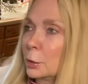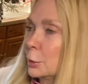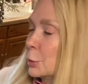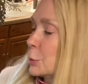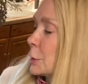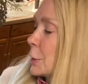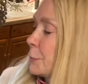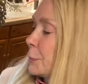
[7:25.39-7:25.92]

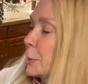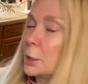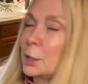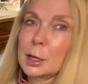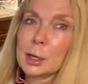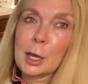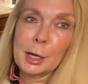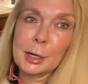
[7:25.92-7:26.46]
There's something
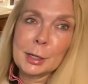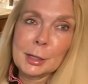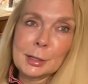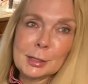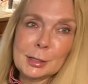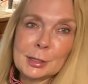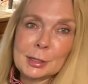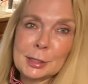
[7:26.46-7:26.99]
that got
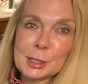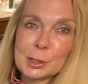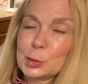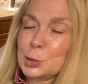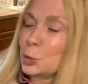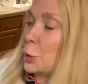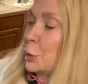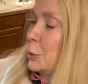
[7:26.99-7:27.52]
in this
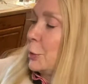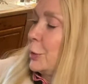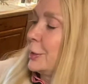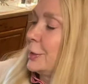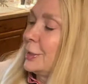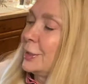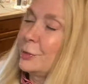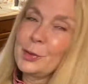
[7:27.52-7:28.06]
jar that
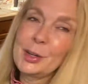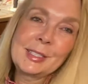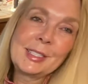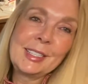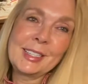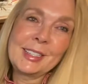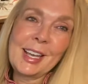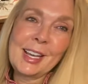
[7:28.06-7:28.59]

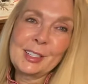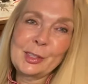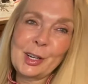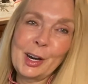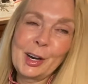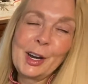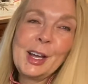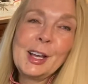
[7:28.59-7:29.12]
wasn't in that
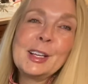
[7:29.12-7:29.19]
jar.